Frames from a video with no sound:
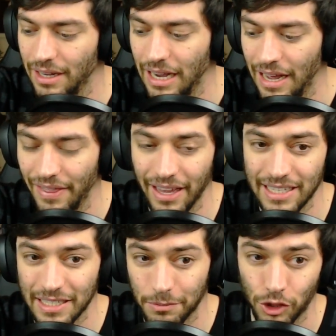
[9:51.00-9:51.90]
and then
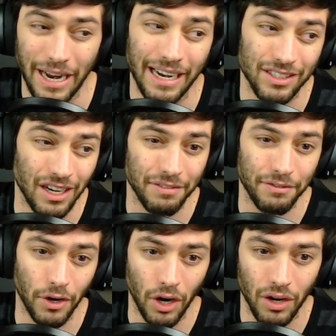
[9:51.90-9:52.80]
subtract
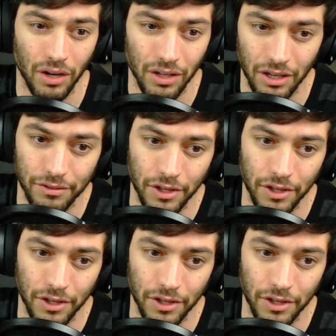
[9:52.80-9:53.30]
off all of